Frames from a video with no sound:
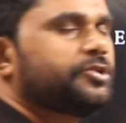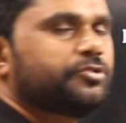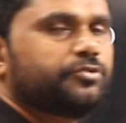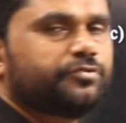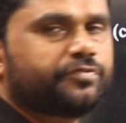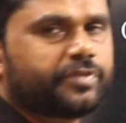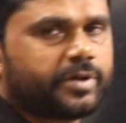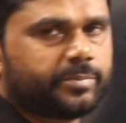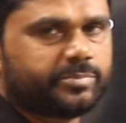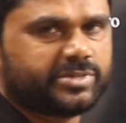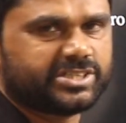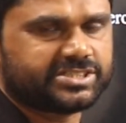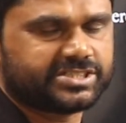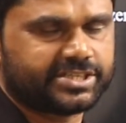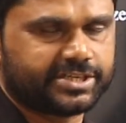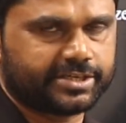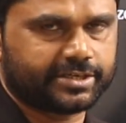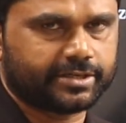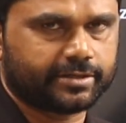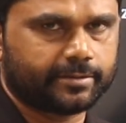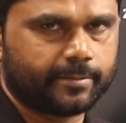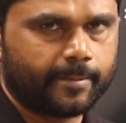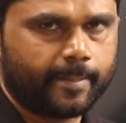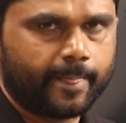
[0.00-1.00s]
2 from the
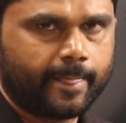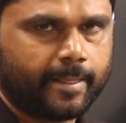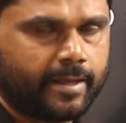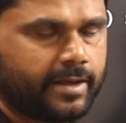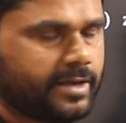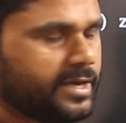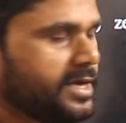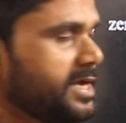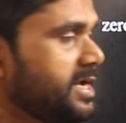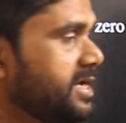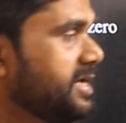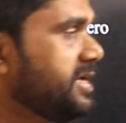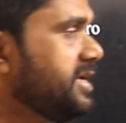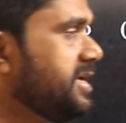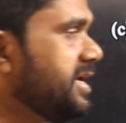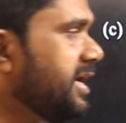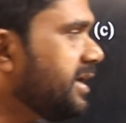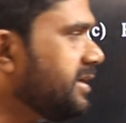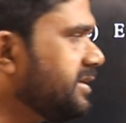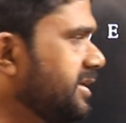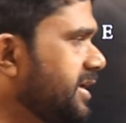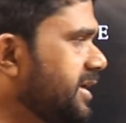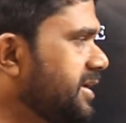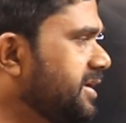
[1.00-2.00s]
center.
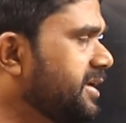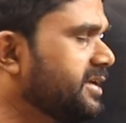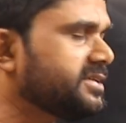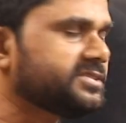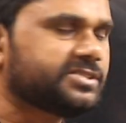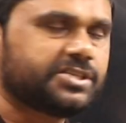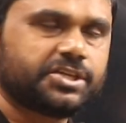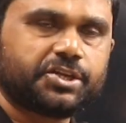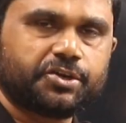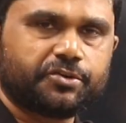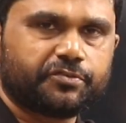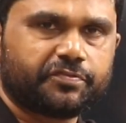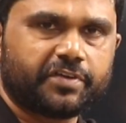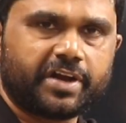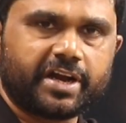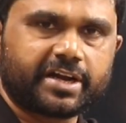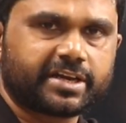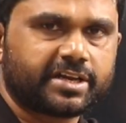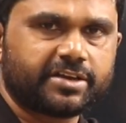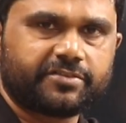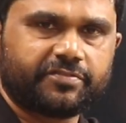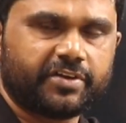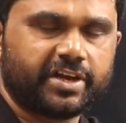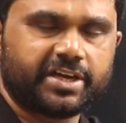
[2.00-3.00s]
Here the intensity of
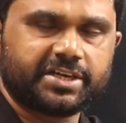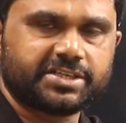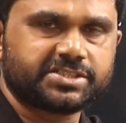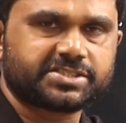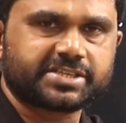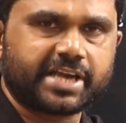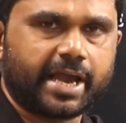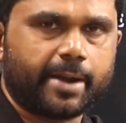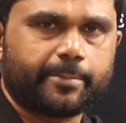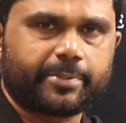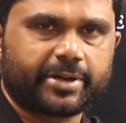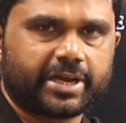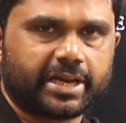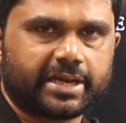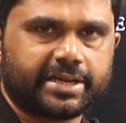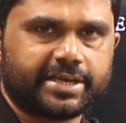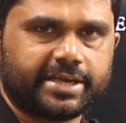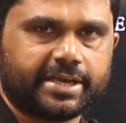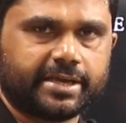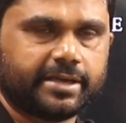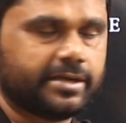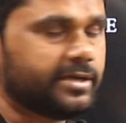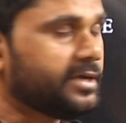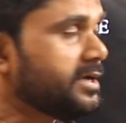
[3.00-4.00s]
electric field is capital
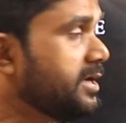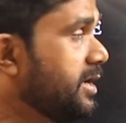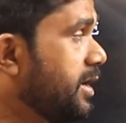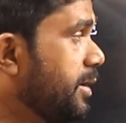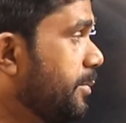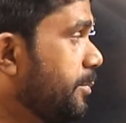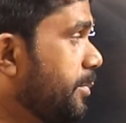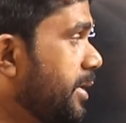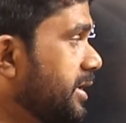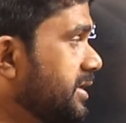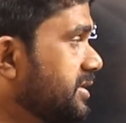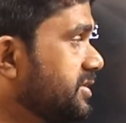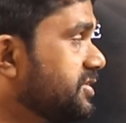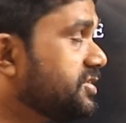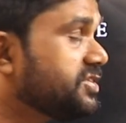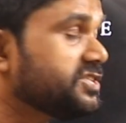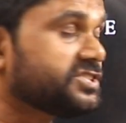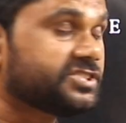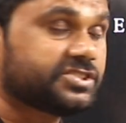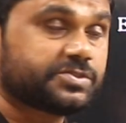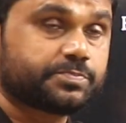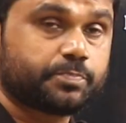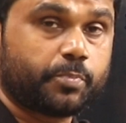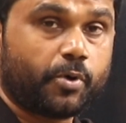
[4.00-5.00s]
E. But
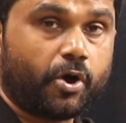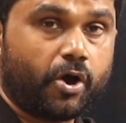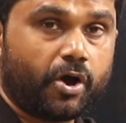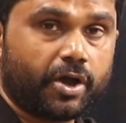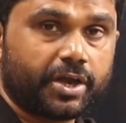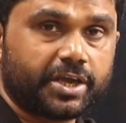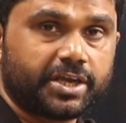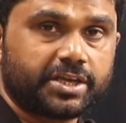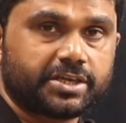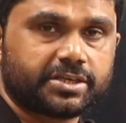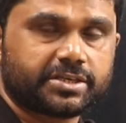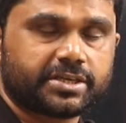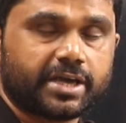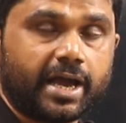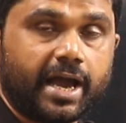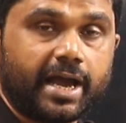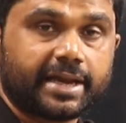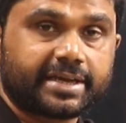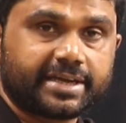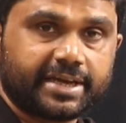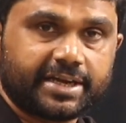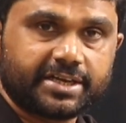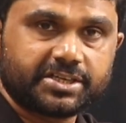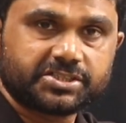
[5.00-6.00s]
this point
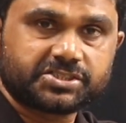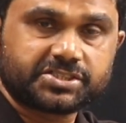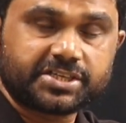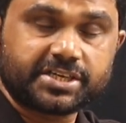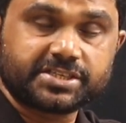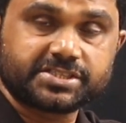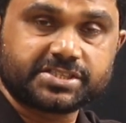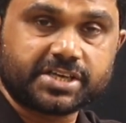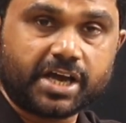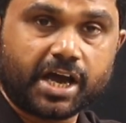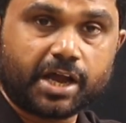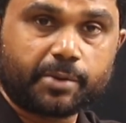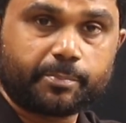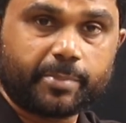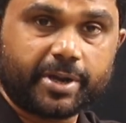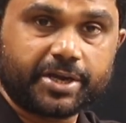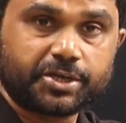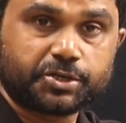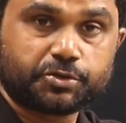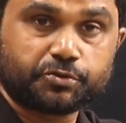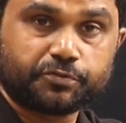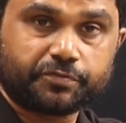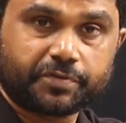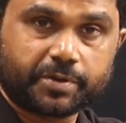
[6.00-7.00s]
at a distance r
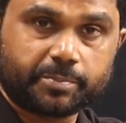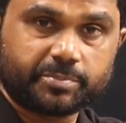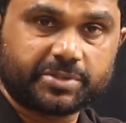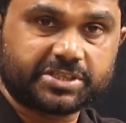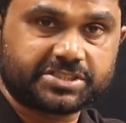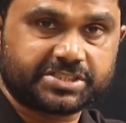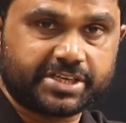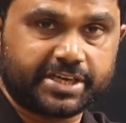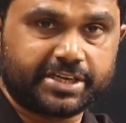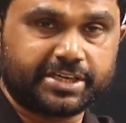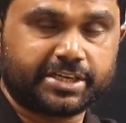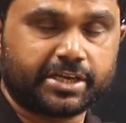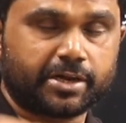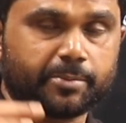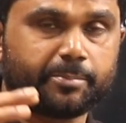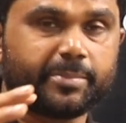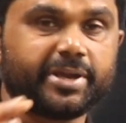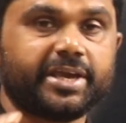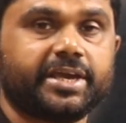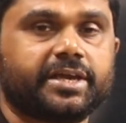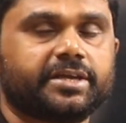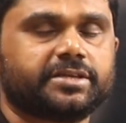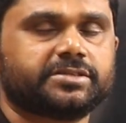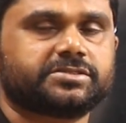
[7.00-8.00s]
by 2 from the center
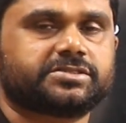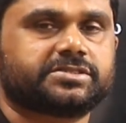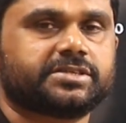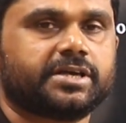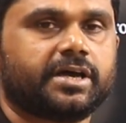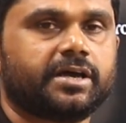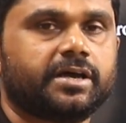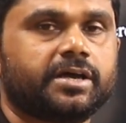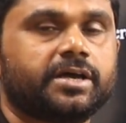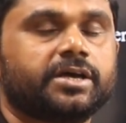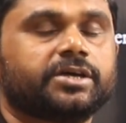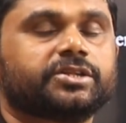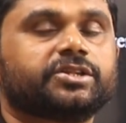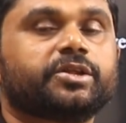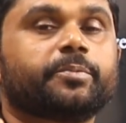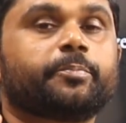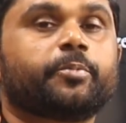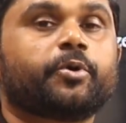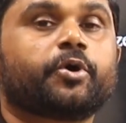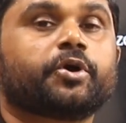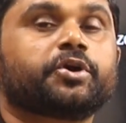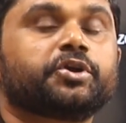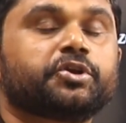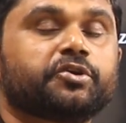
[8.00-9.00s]
means the
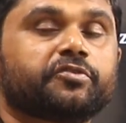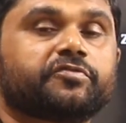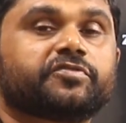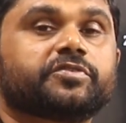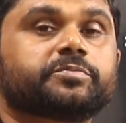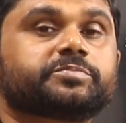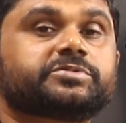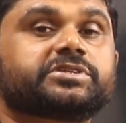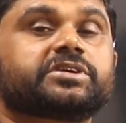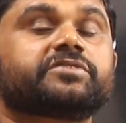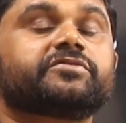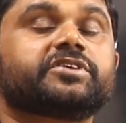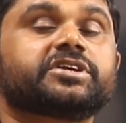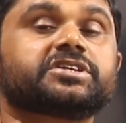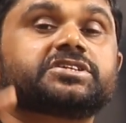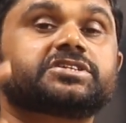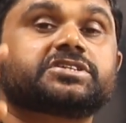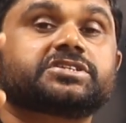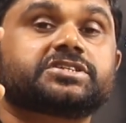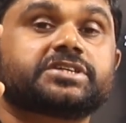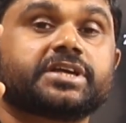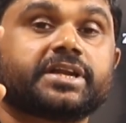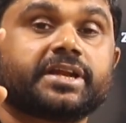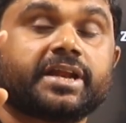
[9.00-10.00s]
point of
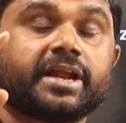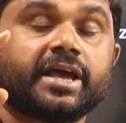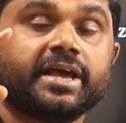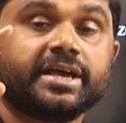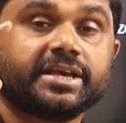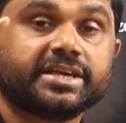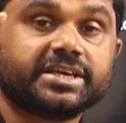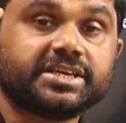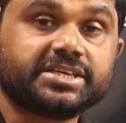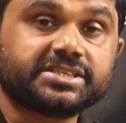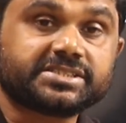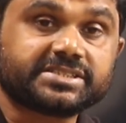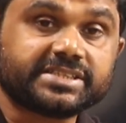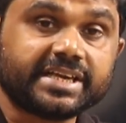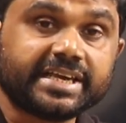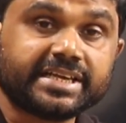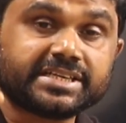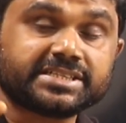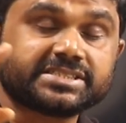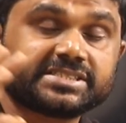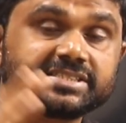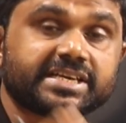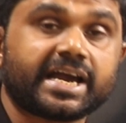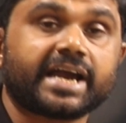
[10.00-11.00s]
observation is
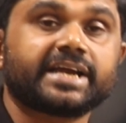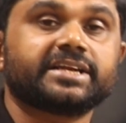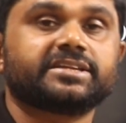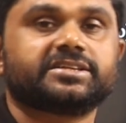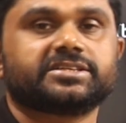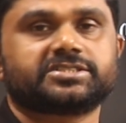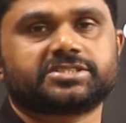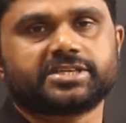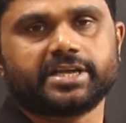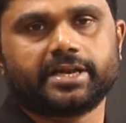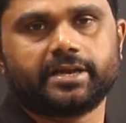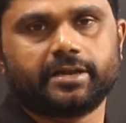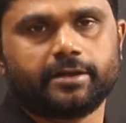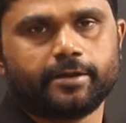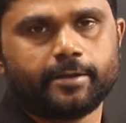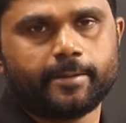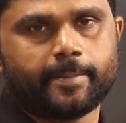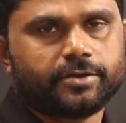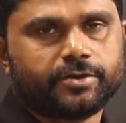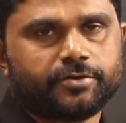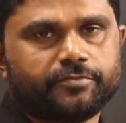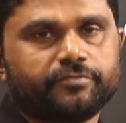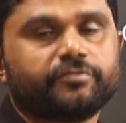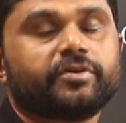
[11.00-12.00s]
inside the shell,
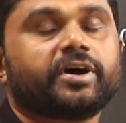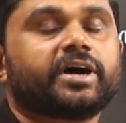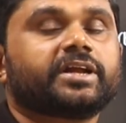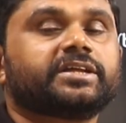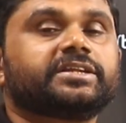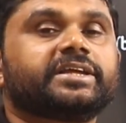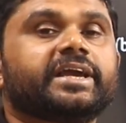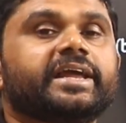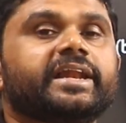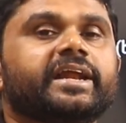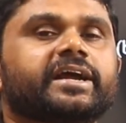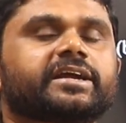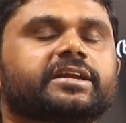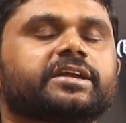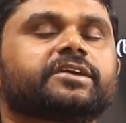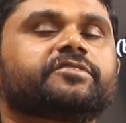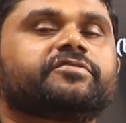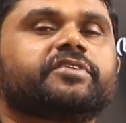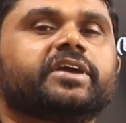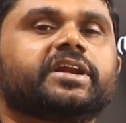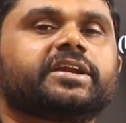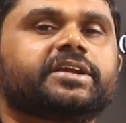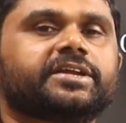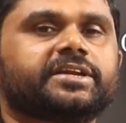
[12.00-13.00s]
where the electric
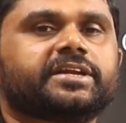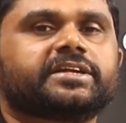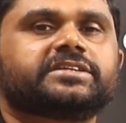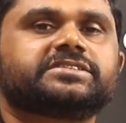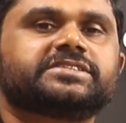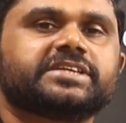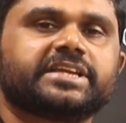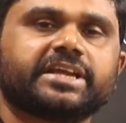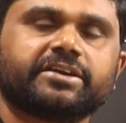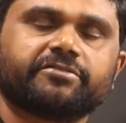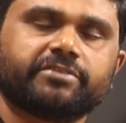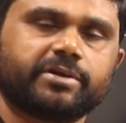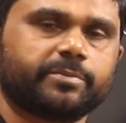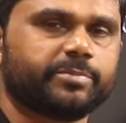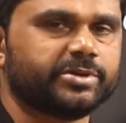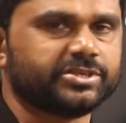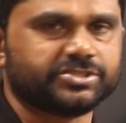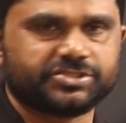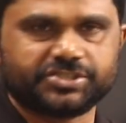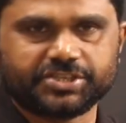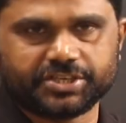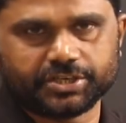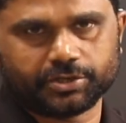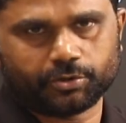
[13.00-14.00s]
field intensity will be
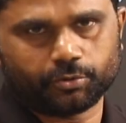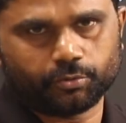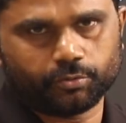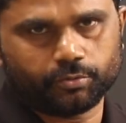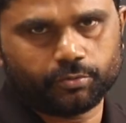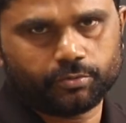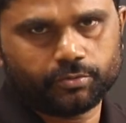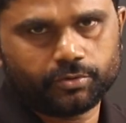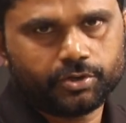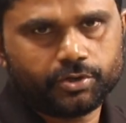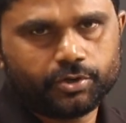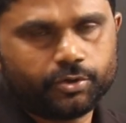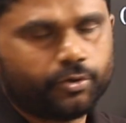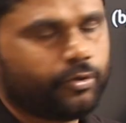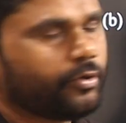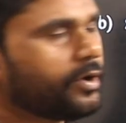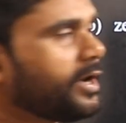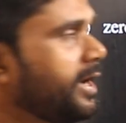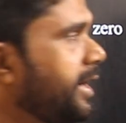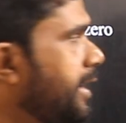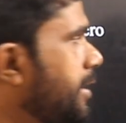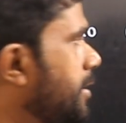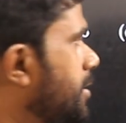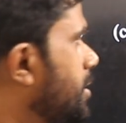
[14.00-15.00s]
0.
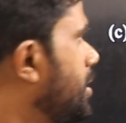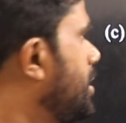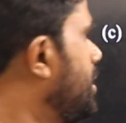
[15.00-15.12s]
Okay,